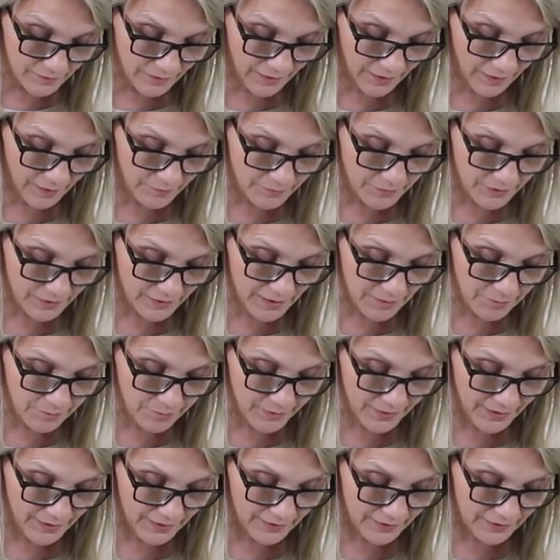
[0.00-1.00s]
I'm gonna
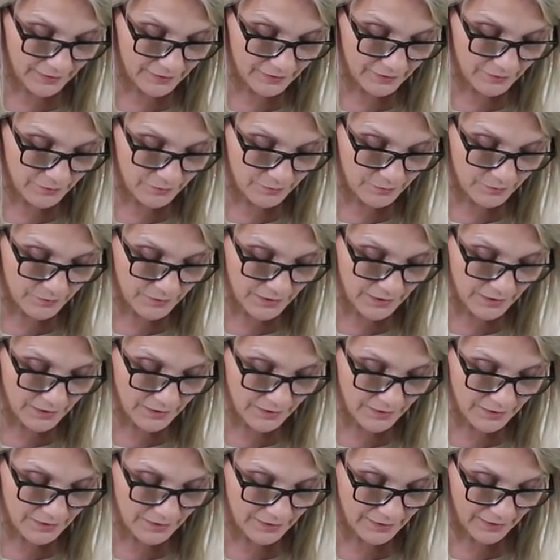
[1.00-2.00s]
pin it
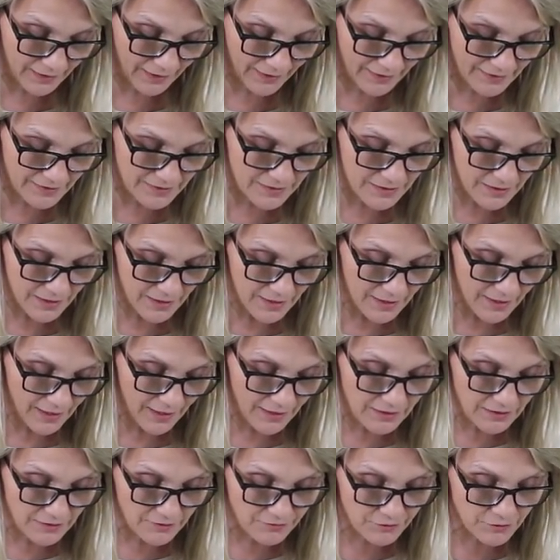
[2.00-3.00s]
really nice
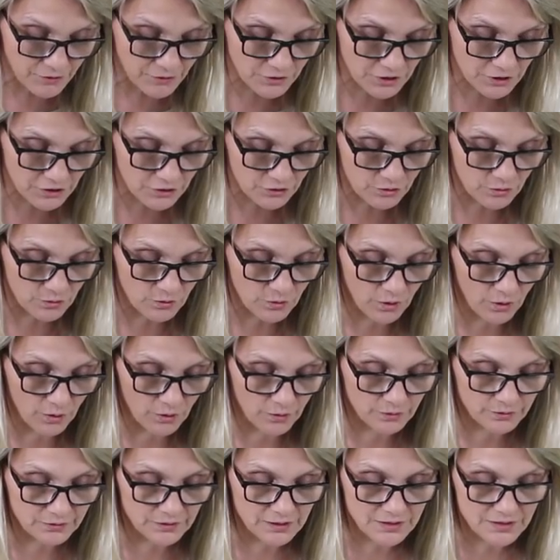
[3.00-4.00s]
and if you need to
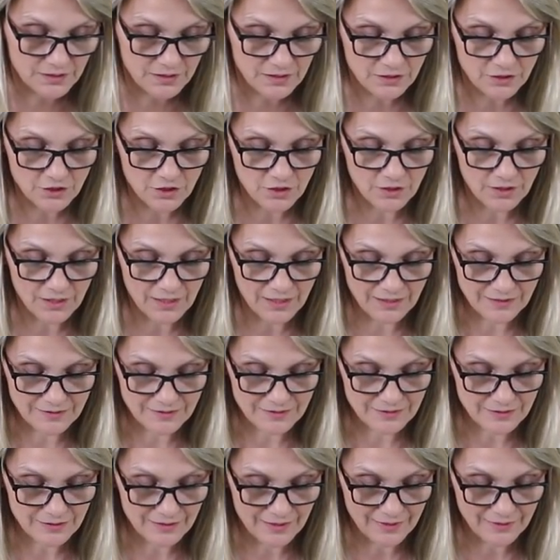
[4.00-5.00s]
hold this in your
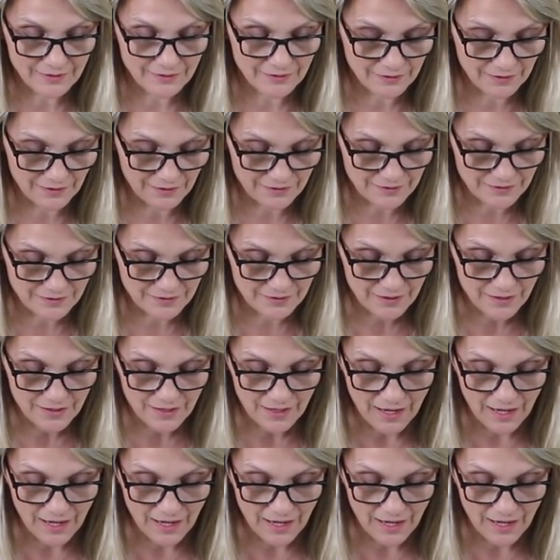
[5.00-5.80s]
hands like this